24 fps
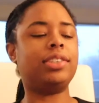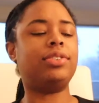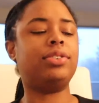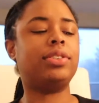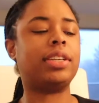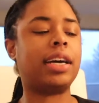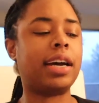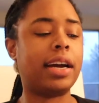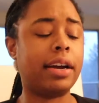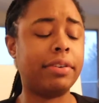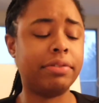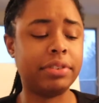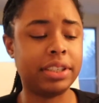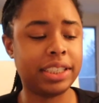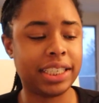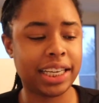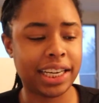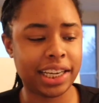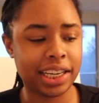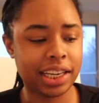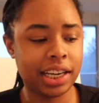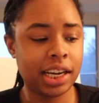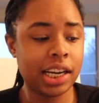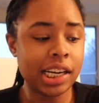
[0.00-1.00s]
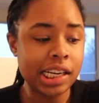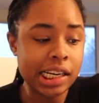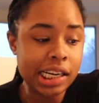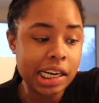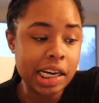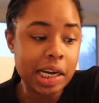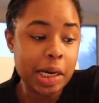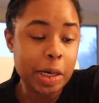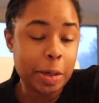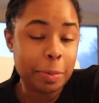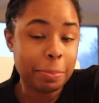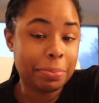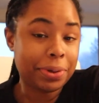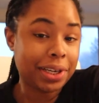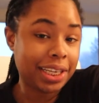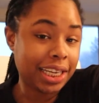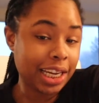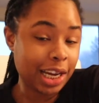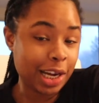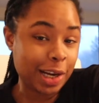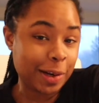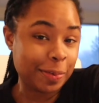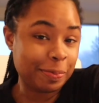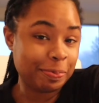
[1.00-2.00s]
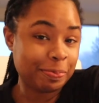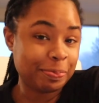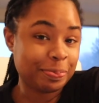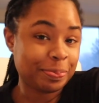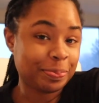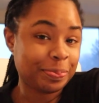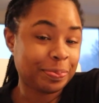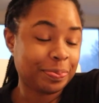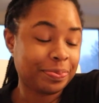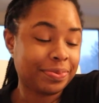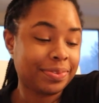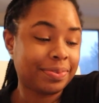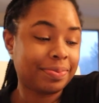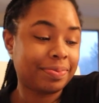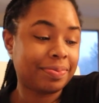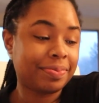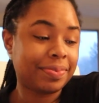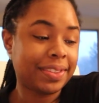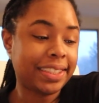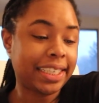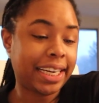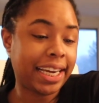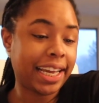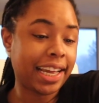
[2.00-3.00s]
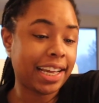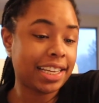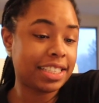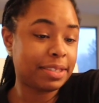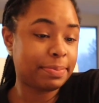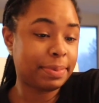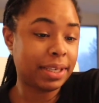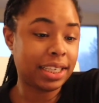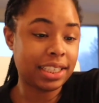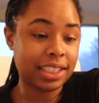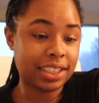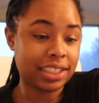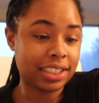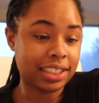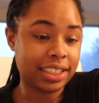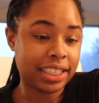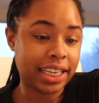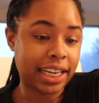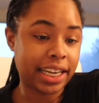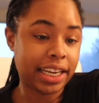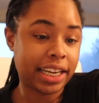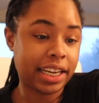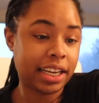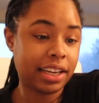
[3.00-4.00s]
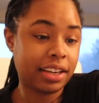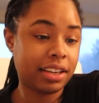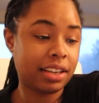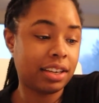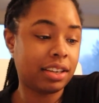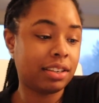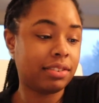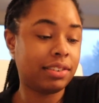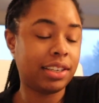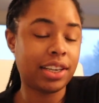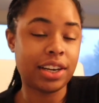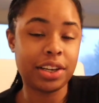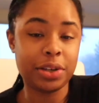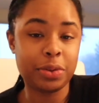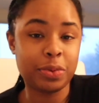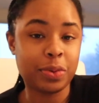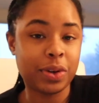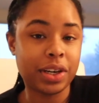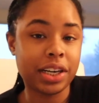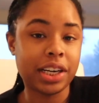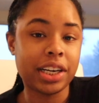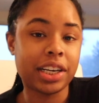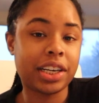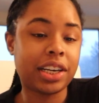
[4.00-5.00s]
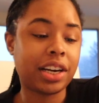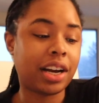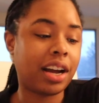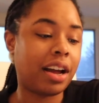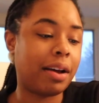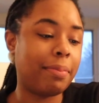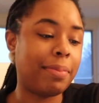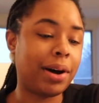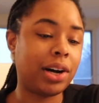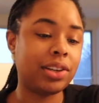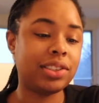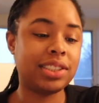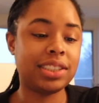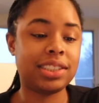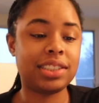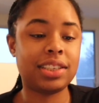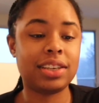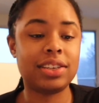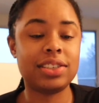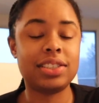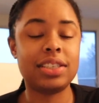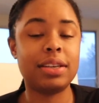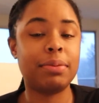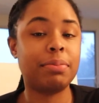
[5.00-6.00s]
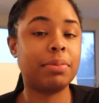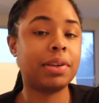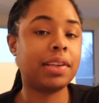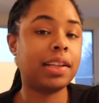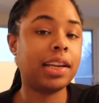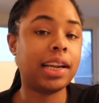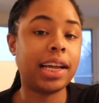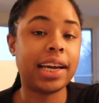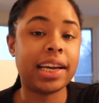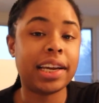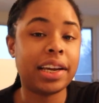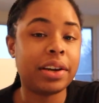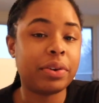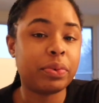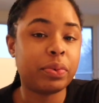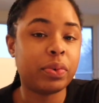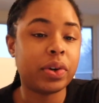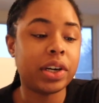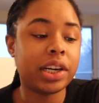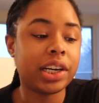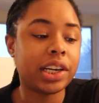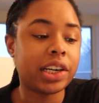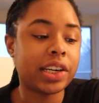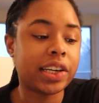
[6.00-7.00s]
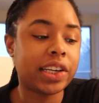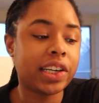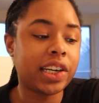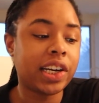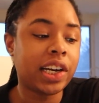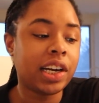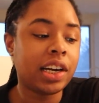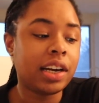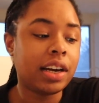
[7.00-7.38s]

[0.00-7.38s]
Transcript: I do that every day. But yeah, today has been a good day. Done work, about to start some client work.